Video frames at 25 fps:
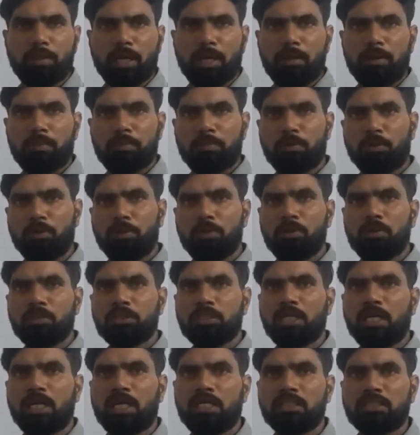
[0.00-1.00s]

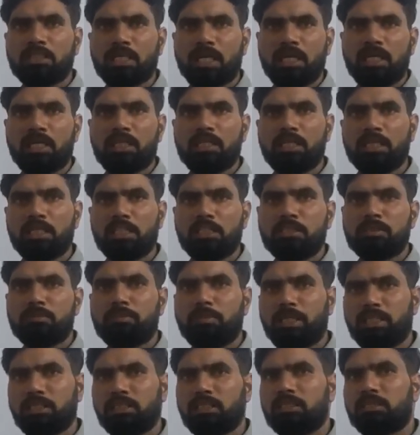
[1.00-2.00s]
producing and selling these
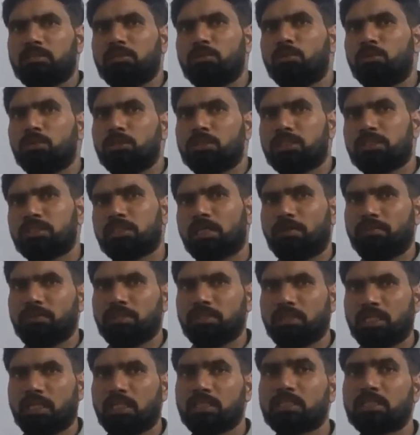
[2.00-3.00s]
basic goods and
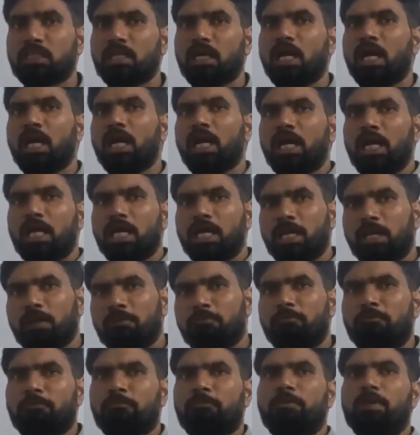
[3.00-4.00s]
services,
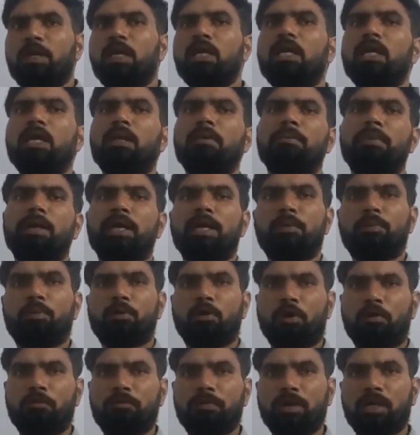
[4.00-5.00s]
if we can make
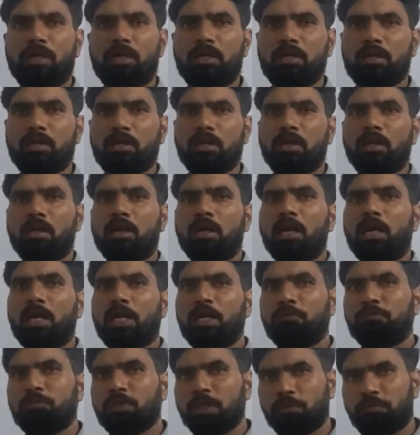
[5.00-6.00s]
profit,
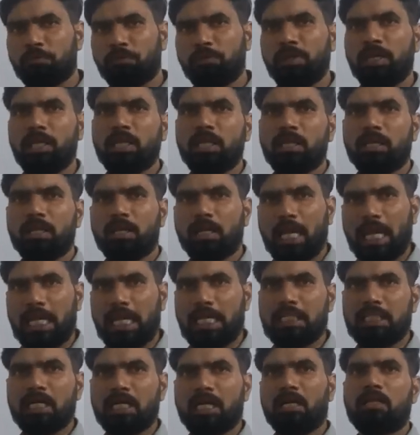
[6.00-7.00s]
if they feel
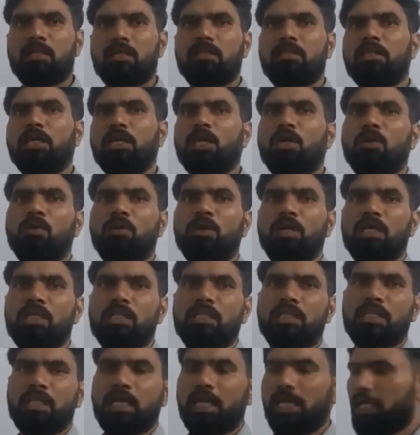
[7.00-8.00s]
like that, then only
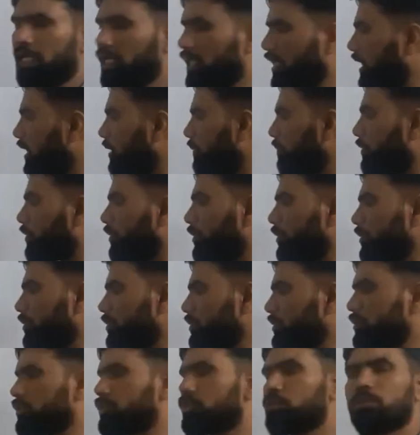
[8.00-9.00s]
they can
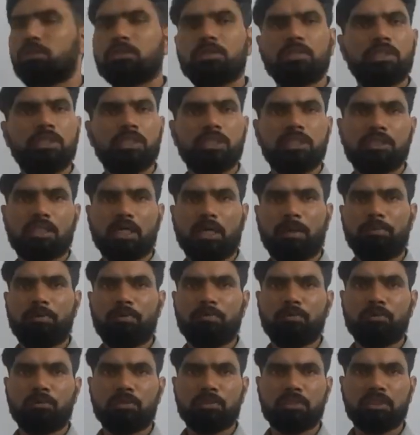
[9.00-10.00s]
produce these type of
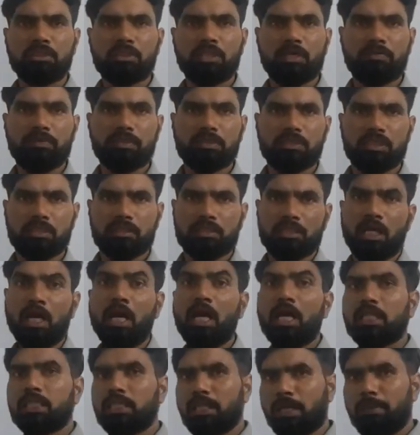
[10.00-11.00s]
goods and services.
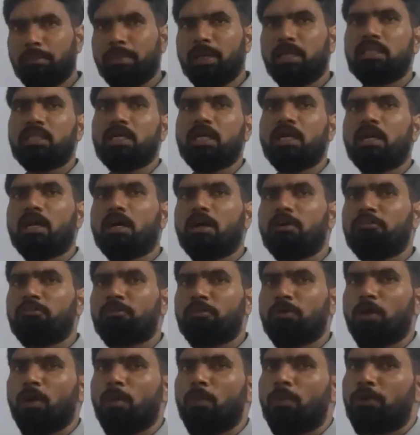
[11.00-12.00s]
They may think
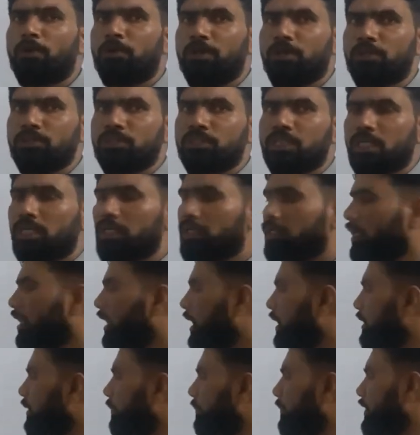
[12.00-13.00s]
of producing
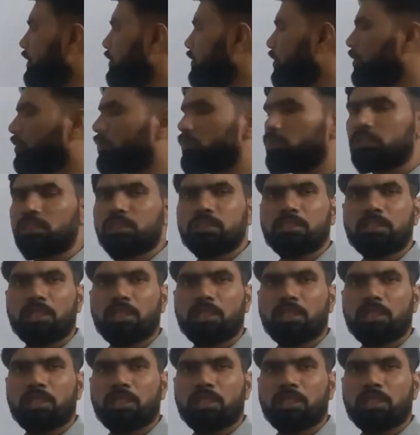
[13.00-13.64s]
the basic goods and